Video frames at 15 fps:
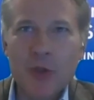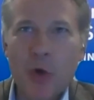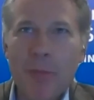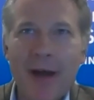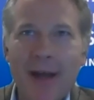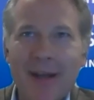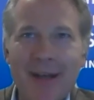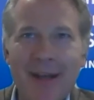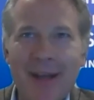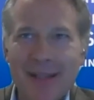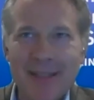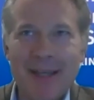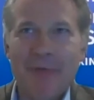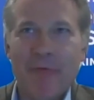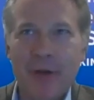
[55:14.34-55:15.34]
Joe Biden
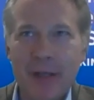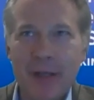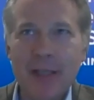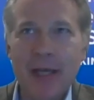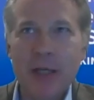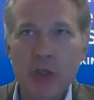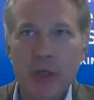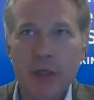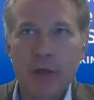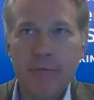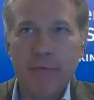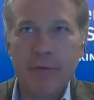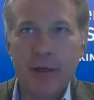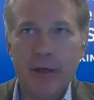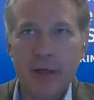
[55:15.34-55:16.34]
has every intention
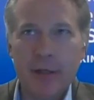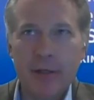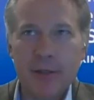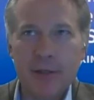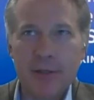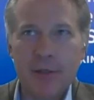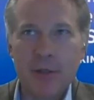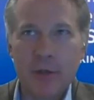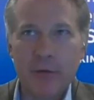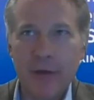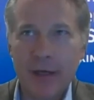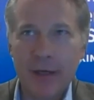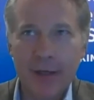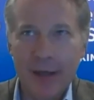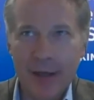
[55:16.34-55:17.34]
of
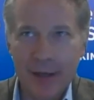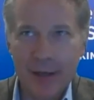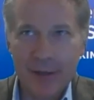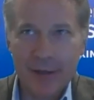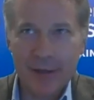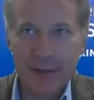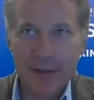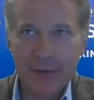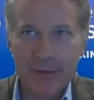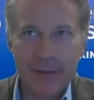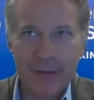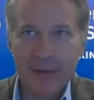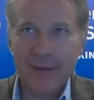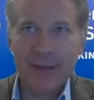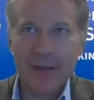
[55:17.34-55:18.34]
serving,
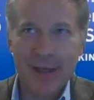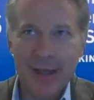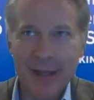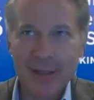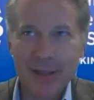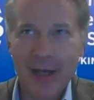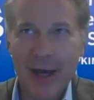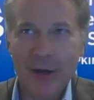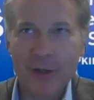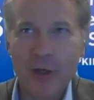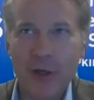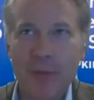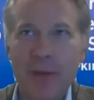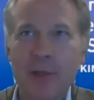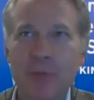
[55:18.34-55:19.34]
an entire
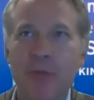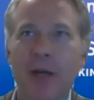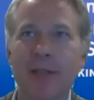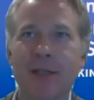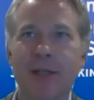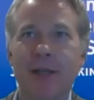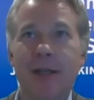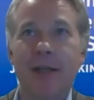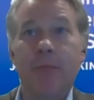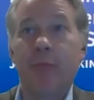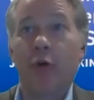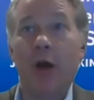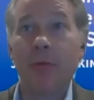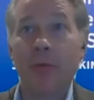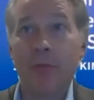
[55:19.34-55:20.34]
term as president and
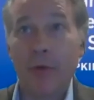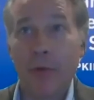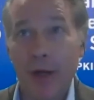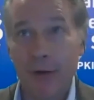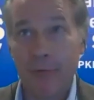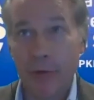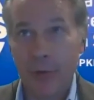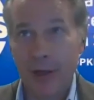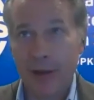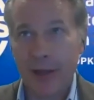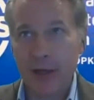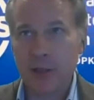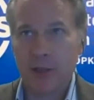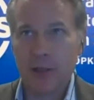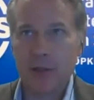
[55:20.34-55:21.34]
probably running for
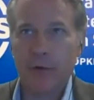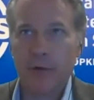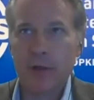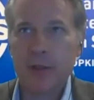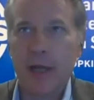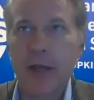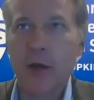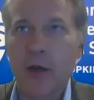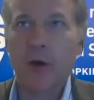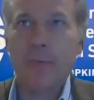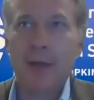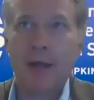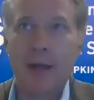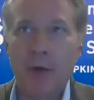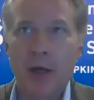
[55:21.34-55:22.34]
re-election, as far as I know. I
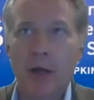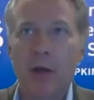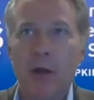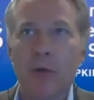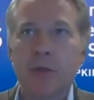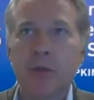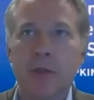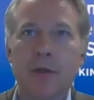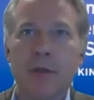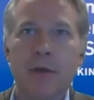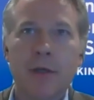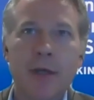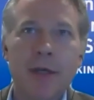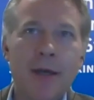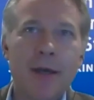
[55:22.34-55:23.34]
mean, I'm not close to the
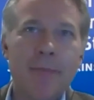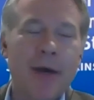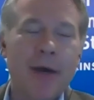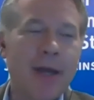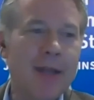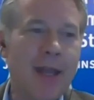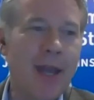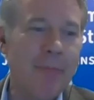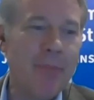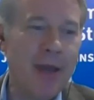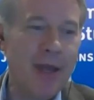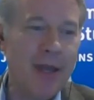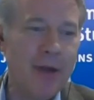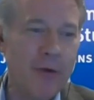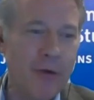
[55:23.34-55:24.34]
Biden
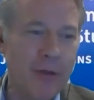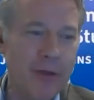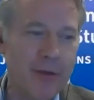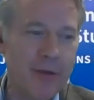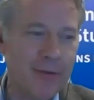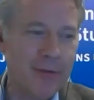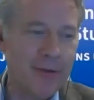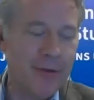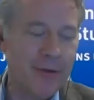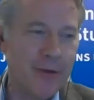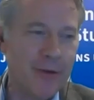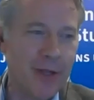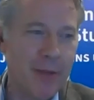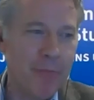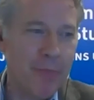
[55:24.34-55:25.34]
campaign or
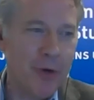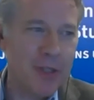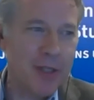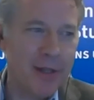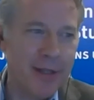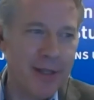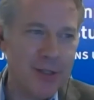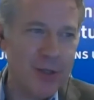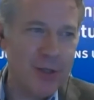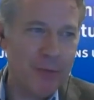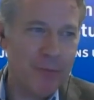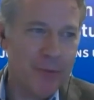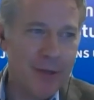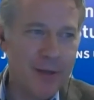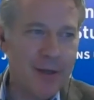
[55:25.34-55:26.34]
to him personally,
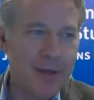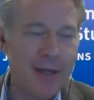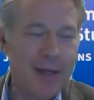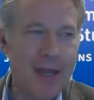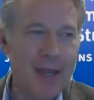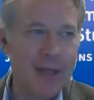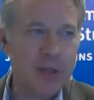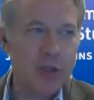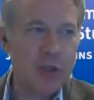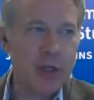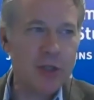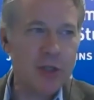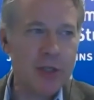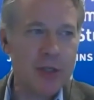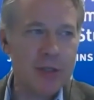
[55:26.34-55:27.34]
so I can't
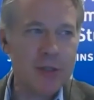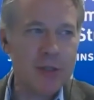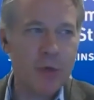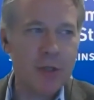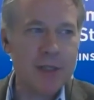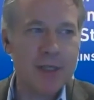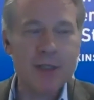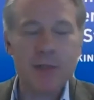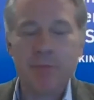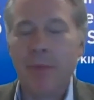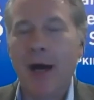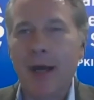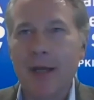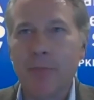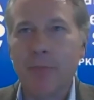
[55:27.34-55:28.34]
judge what's in his
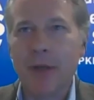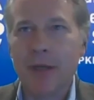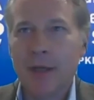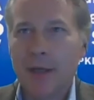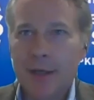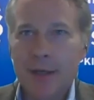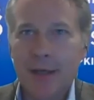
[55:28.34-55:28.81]
mind. But